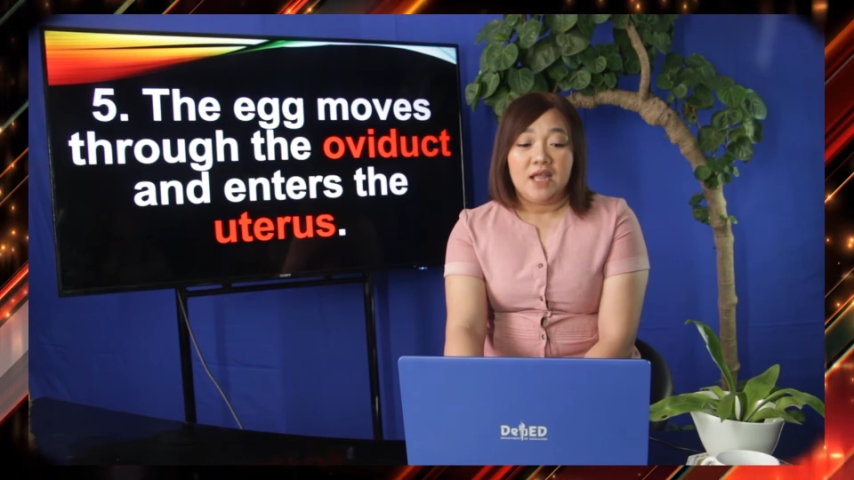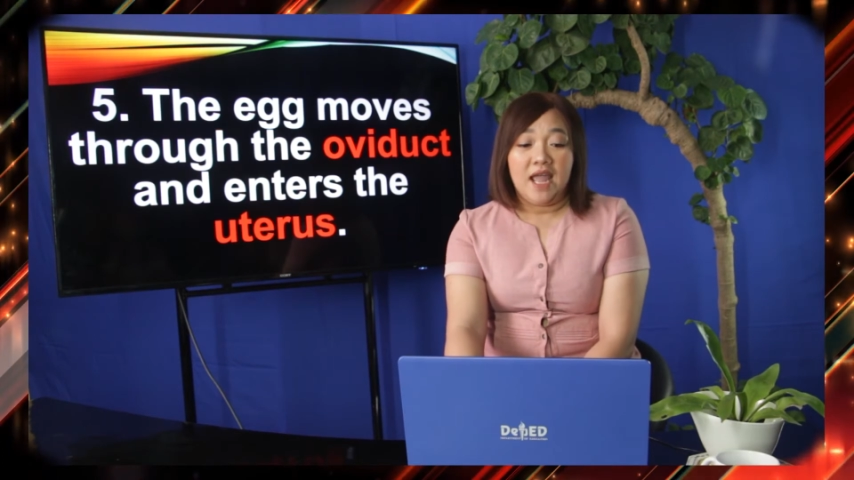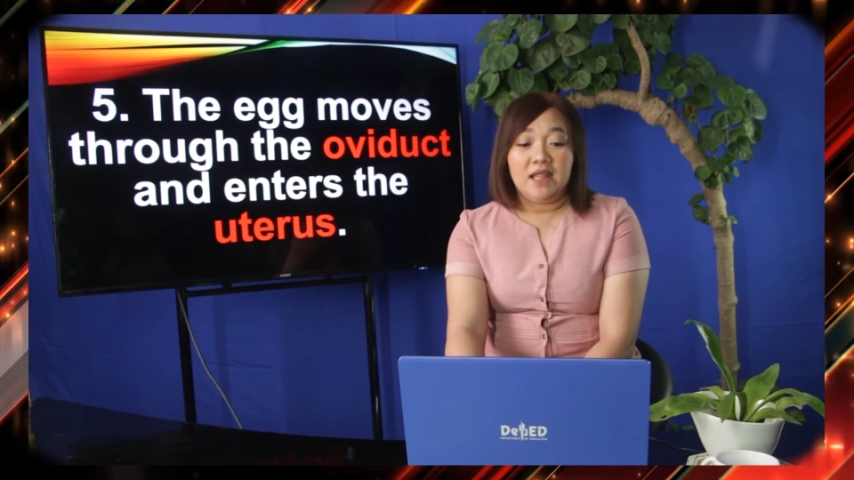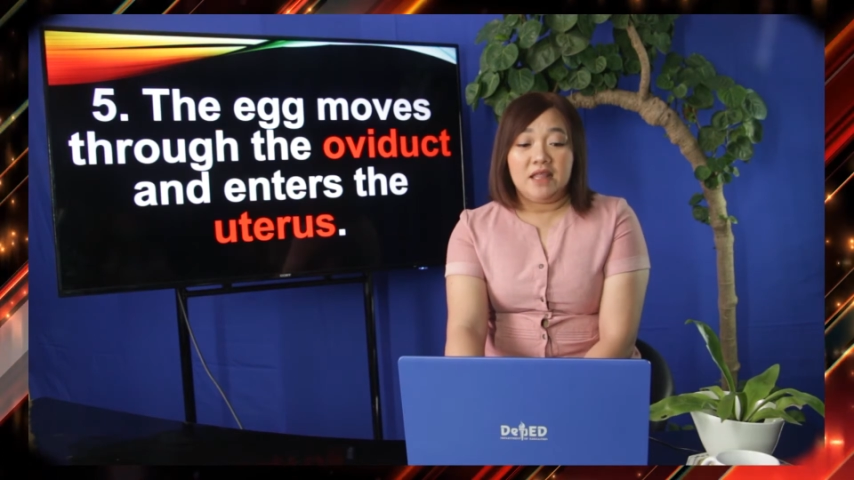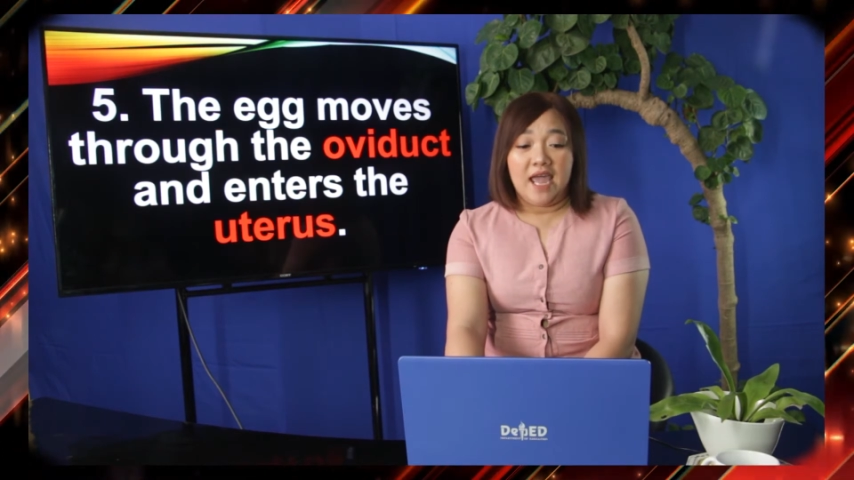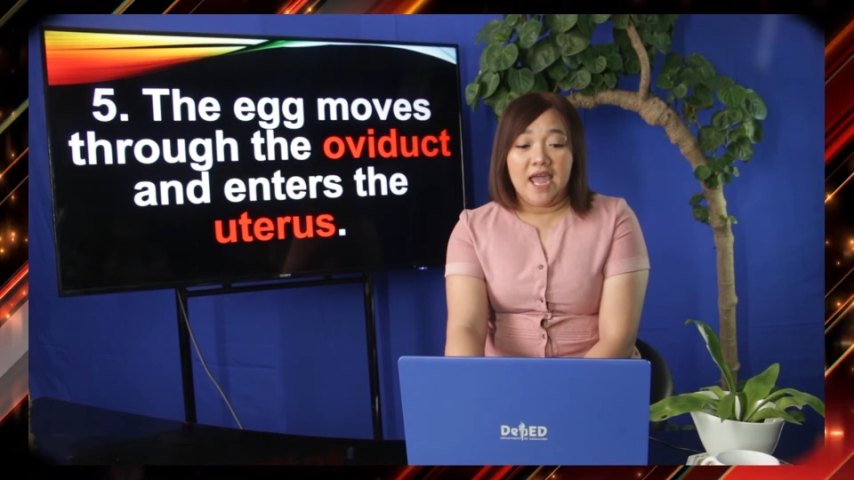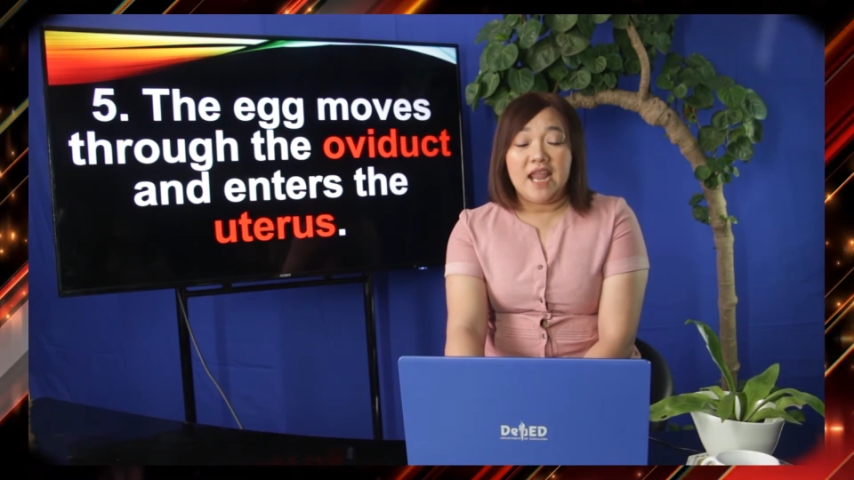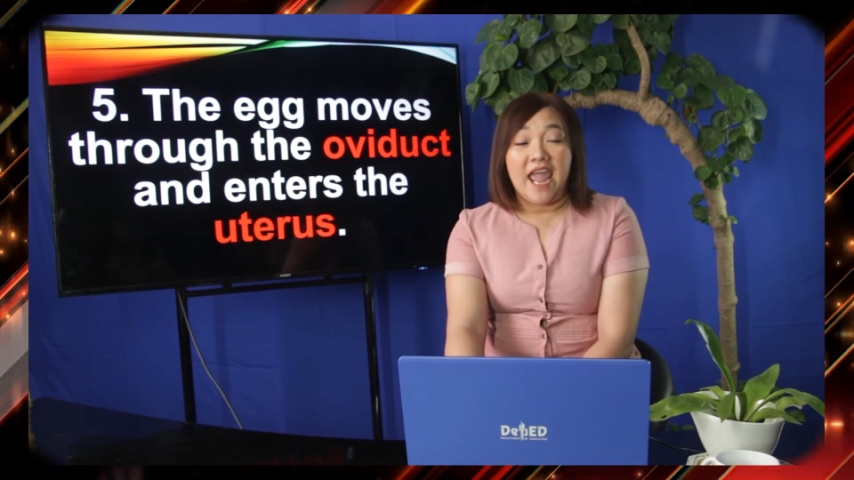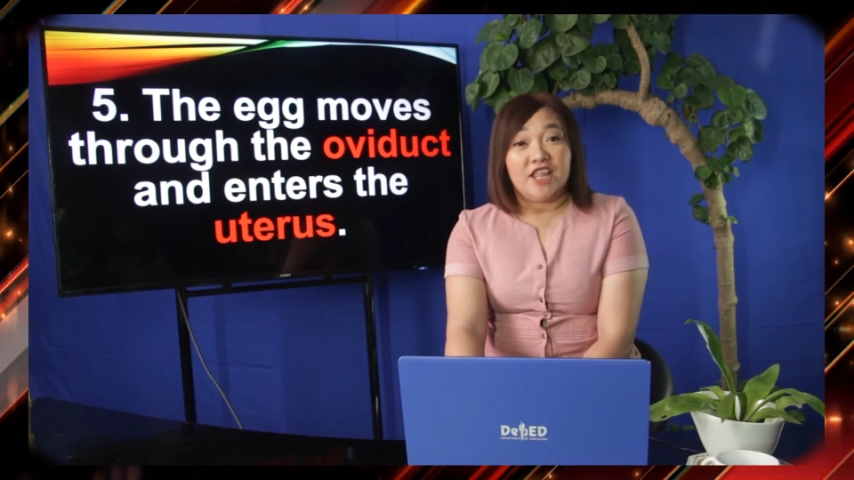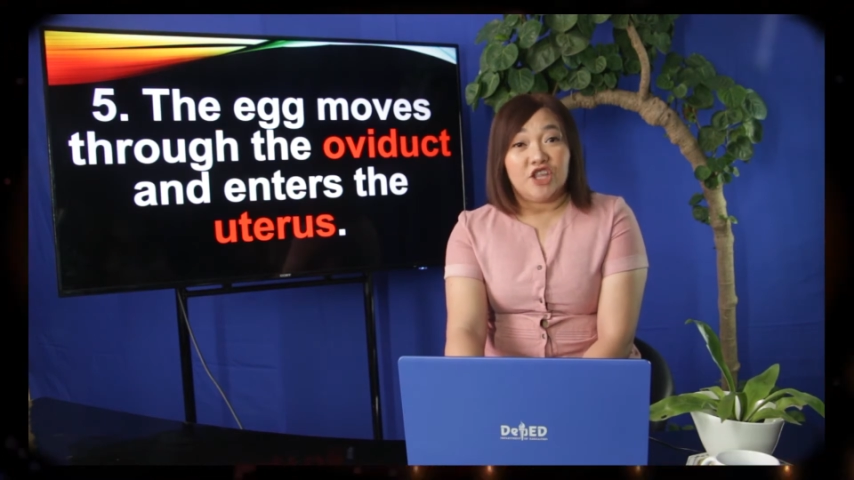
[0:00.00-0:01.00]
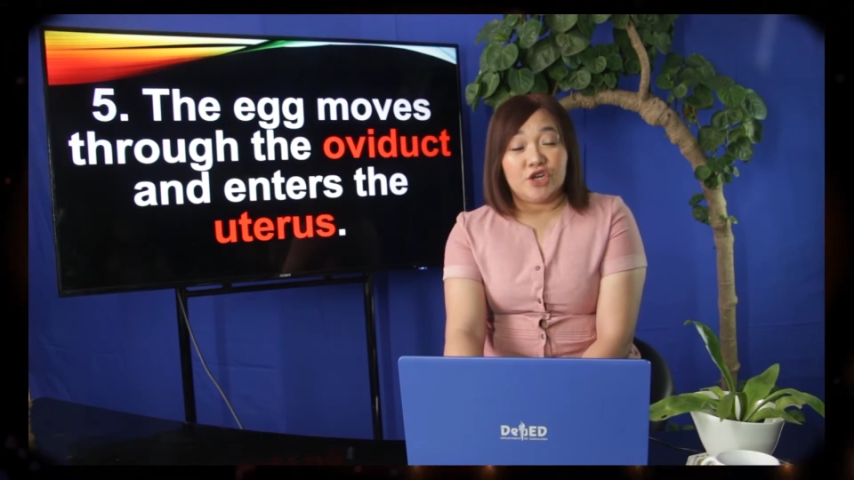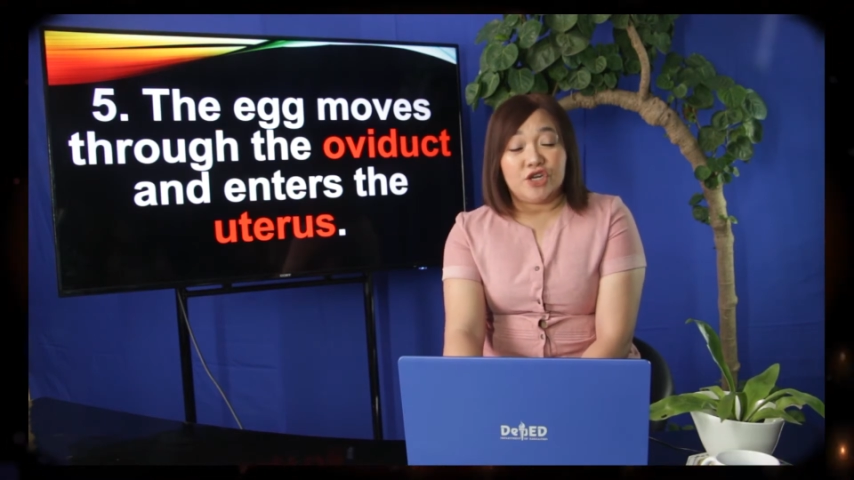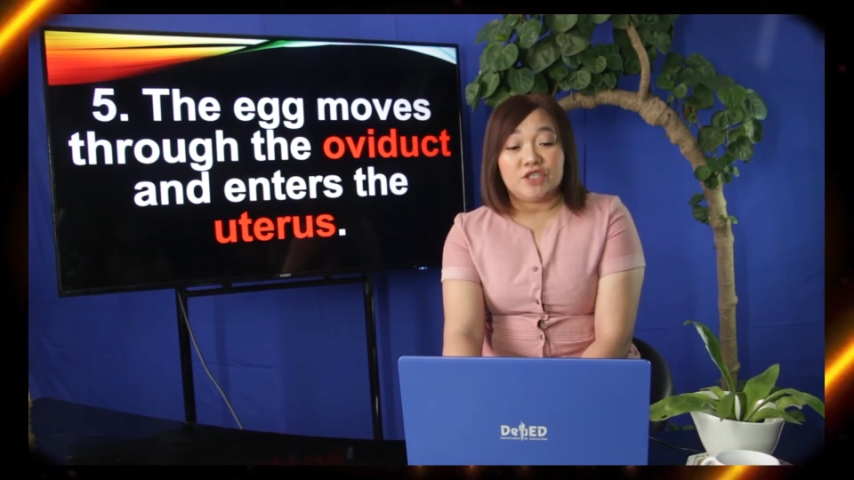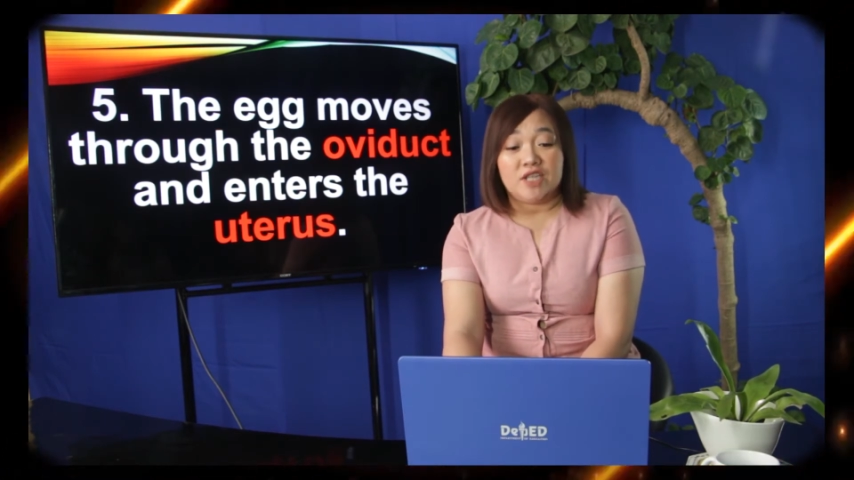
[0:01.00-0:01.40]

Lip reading: and then enters